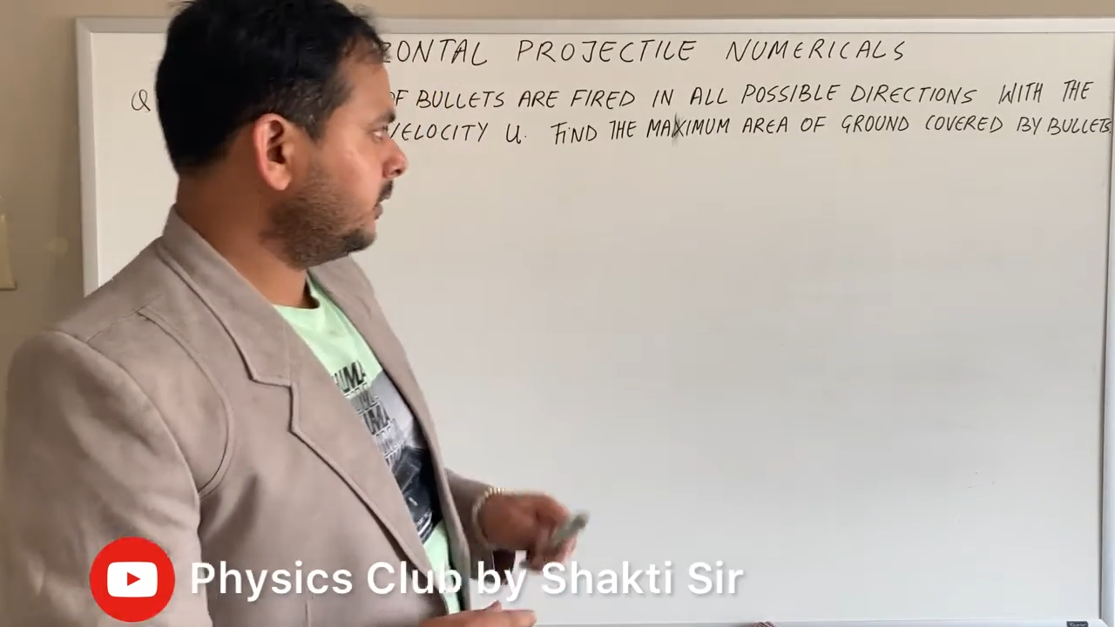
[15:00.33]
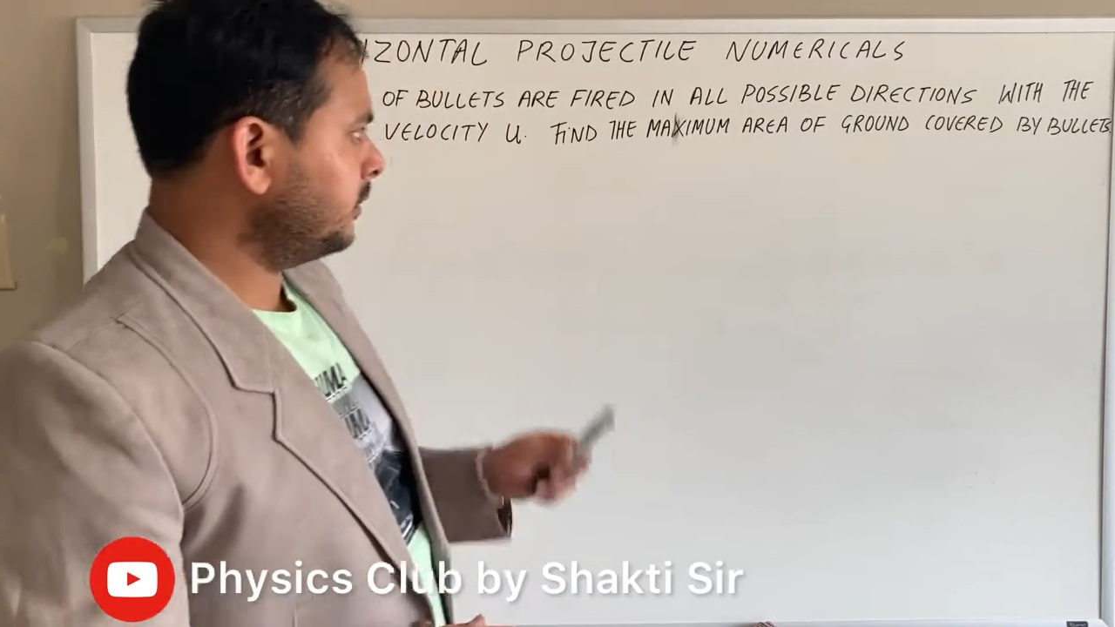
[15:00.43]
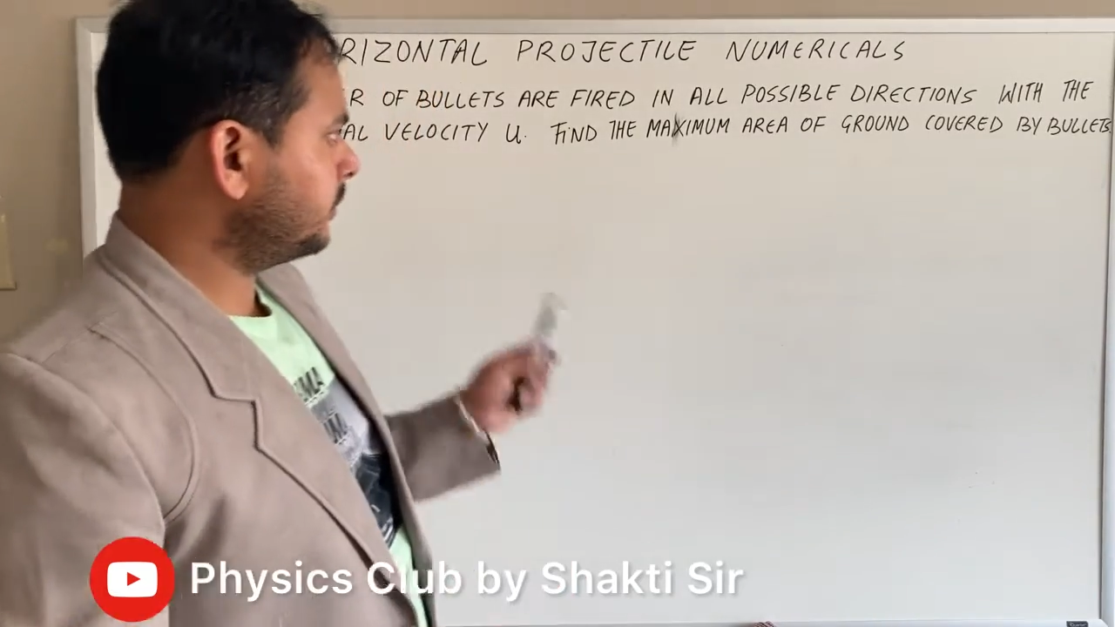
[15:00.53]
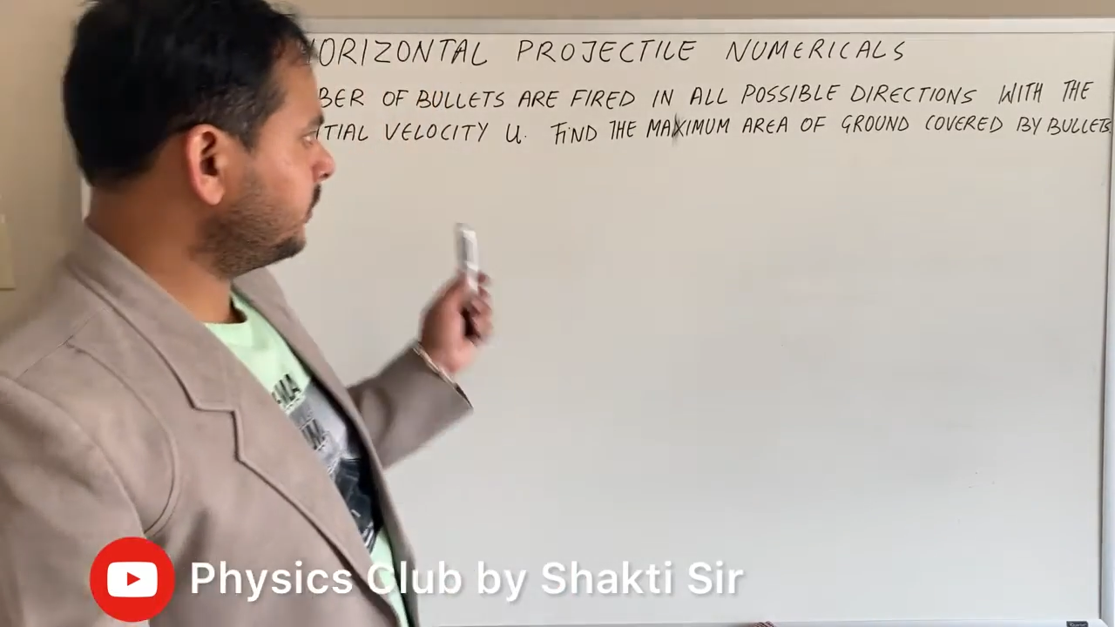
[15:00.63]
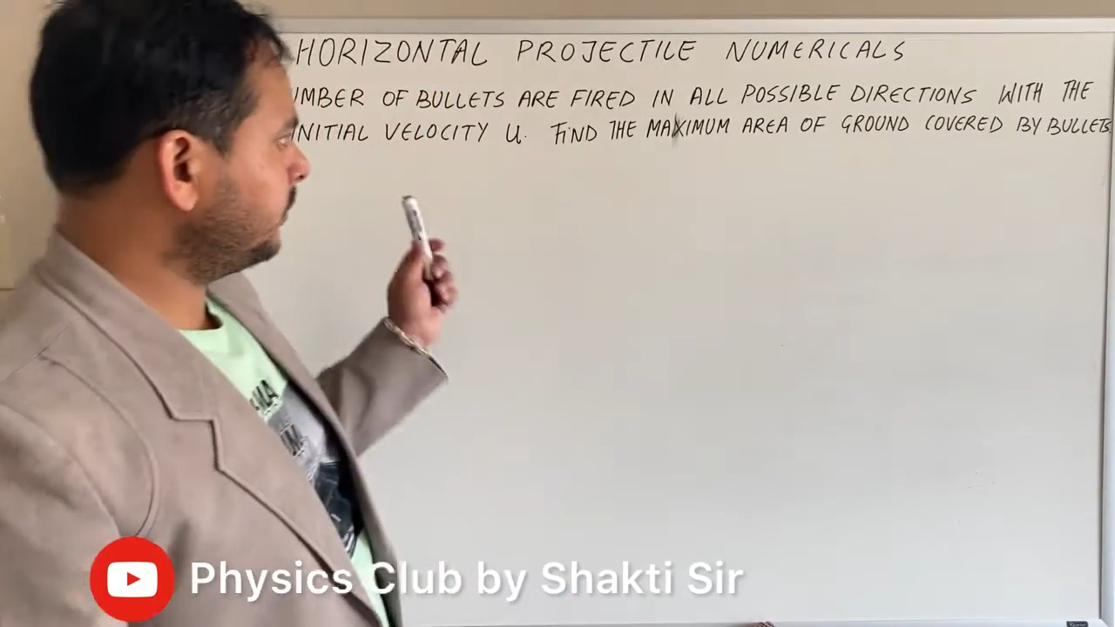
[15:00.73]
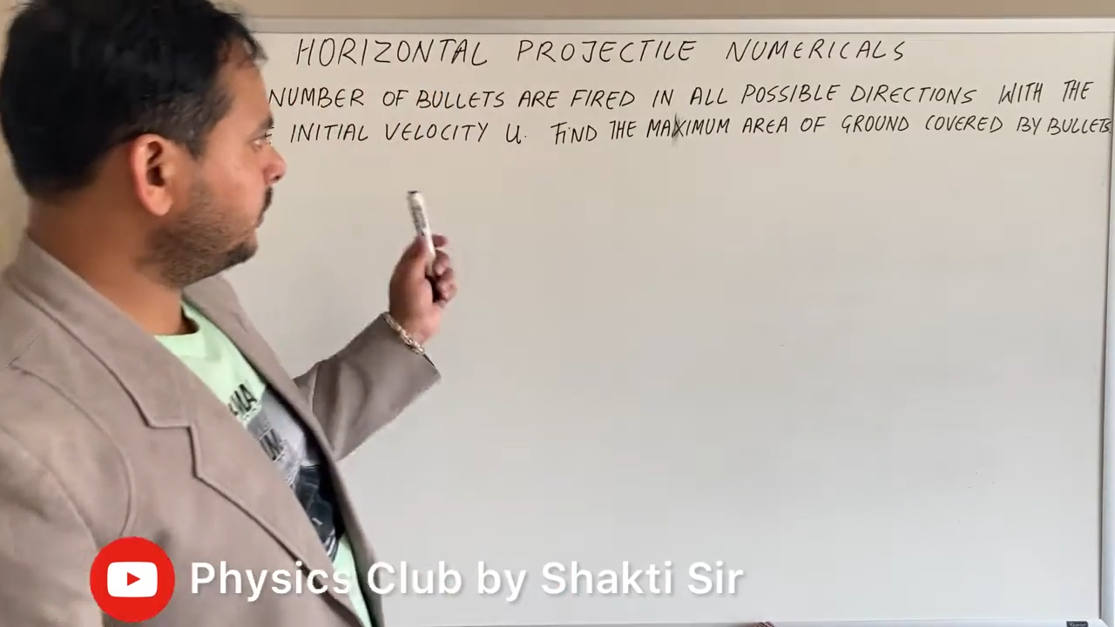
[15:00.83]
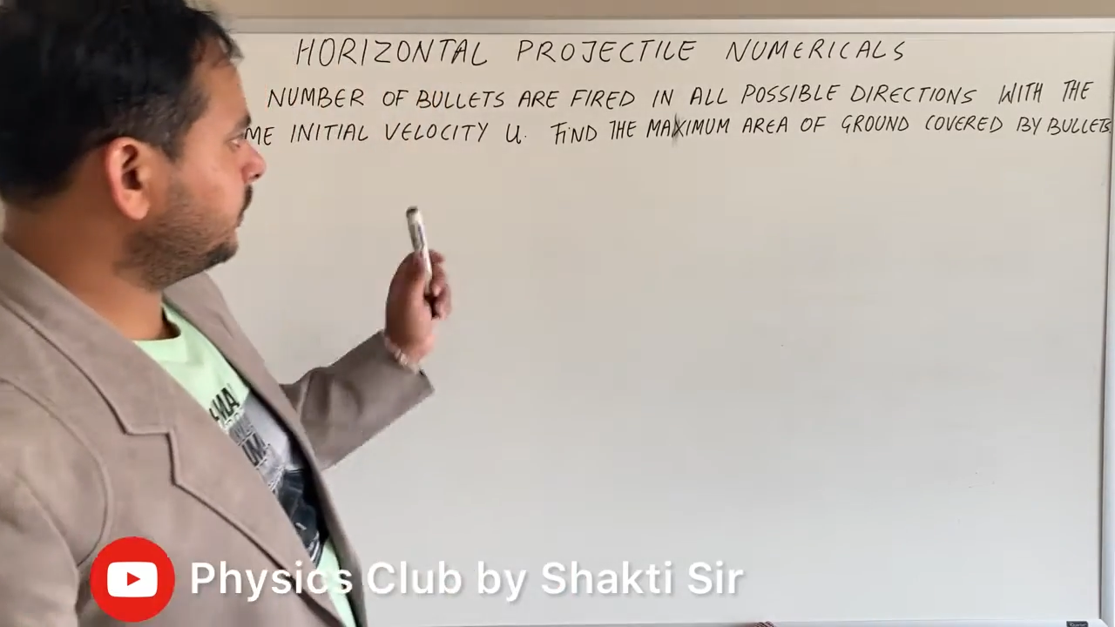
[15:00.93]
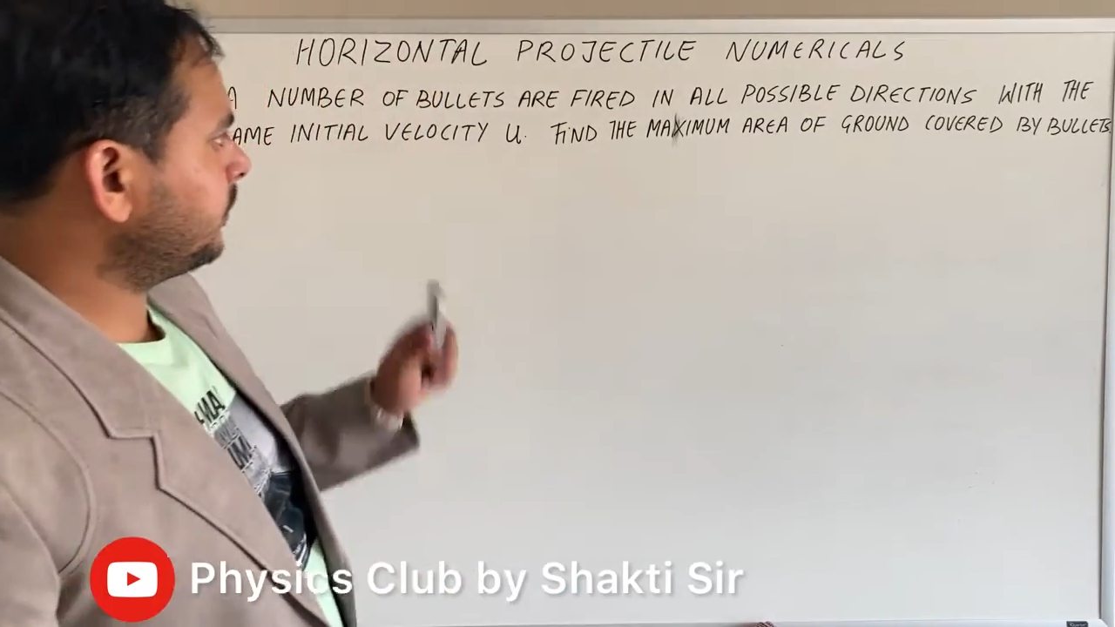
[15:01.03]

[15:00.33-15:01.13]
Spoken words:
so